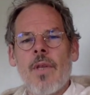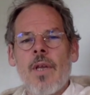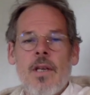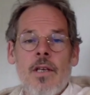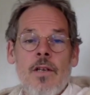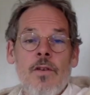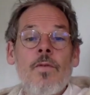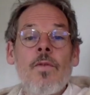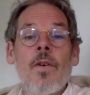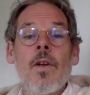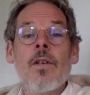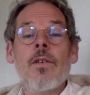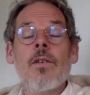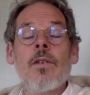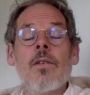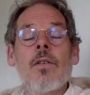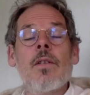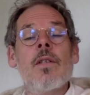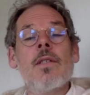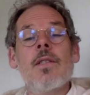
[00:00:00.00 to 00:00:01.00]
he
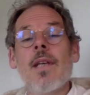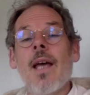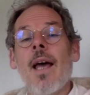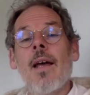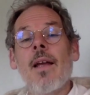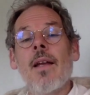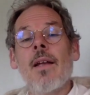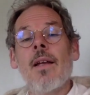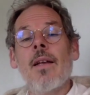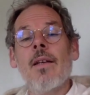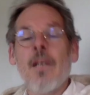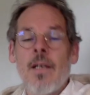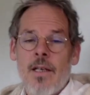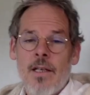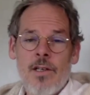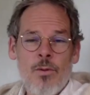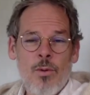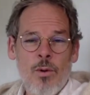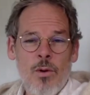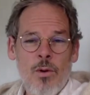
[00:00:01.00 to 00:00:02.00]
filtered the sand
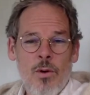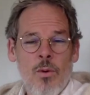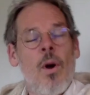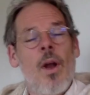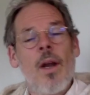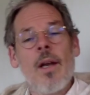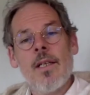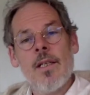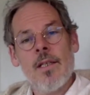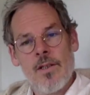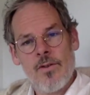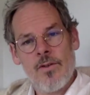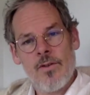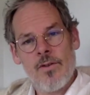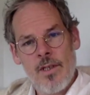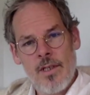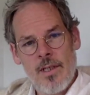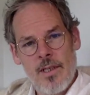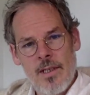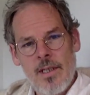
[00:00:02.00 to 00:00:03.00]
into a quality
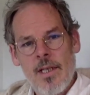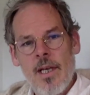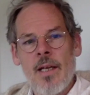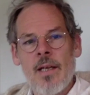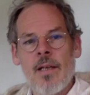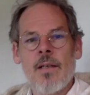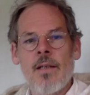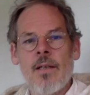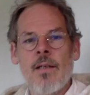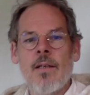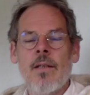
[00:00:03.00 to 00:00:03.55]
street tin.